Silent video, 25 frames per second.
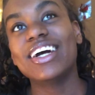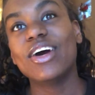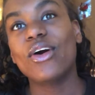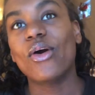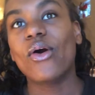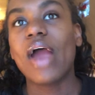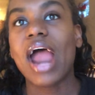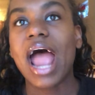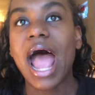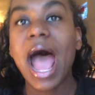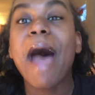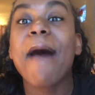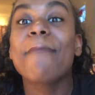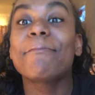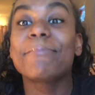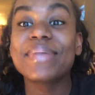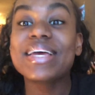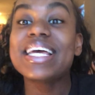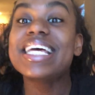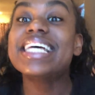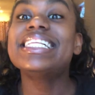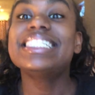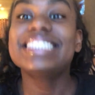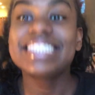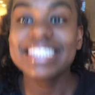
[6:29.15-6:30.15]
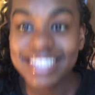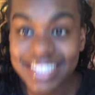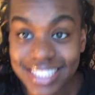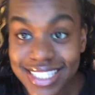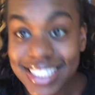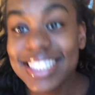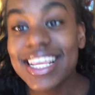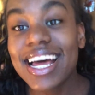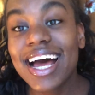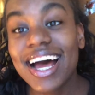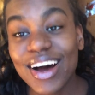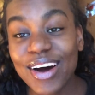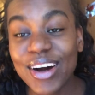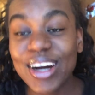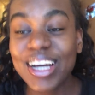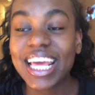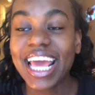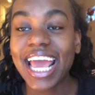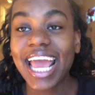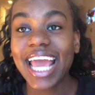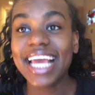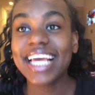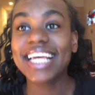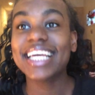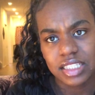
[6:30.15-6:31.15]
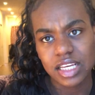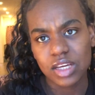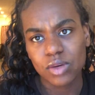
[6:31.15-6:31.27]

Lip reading: or happens, okay?